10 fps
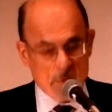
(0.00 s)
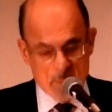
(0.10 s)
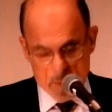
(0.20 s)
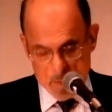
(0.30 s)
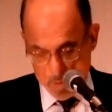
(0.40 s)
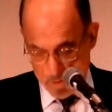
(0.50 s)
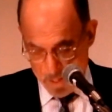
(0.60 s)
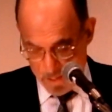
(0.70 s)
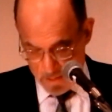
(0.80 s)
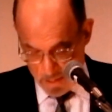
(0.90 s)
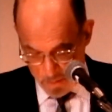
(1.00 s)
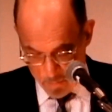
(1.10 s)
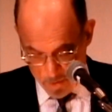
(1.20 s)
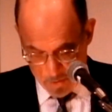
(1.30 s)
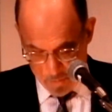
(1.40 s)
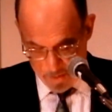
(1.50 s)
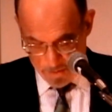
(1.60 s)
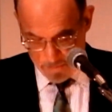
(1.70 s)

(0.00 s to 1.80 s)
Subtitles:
the people I work with.